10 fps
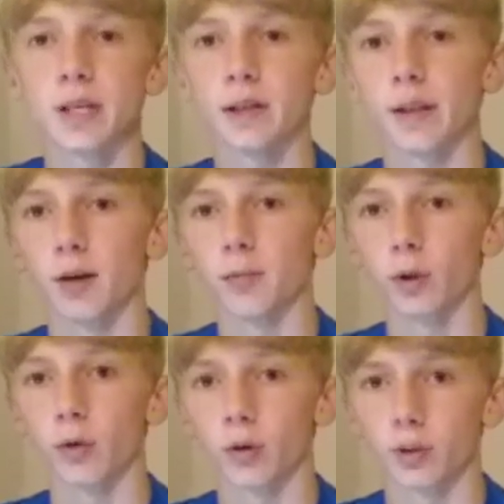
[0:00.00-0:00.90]
that have been
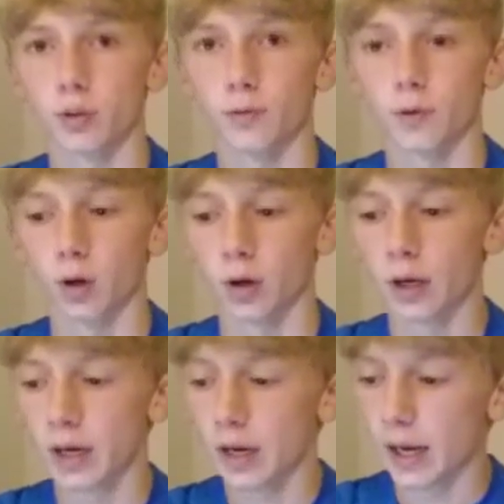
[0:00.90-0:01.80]
going on so far,
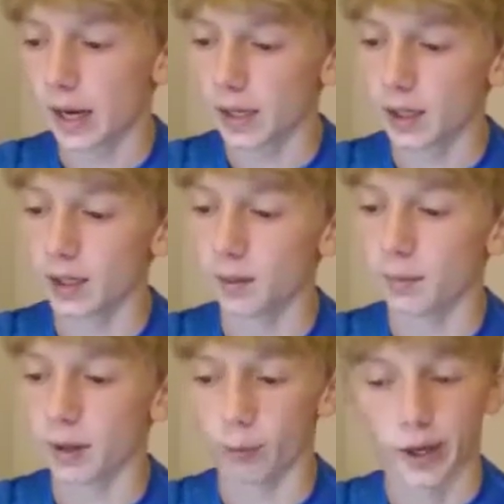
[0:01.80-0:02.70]
and my
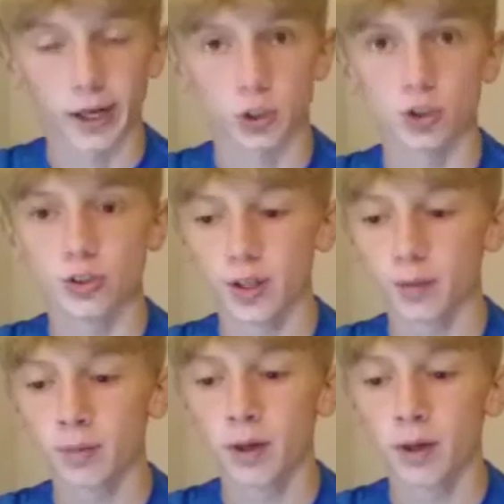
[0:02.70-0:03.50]
reaction to them.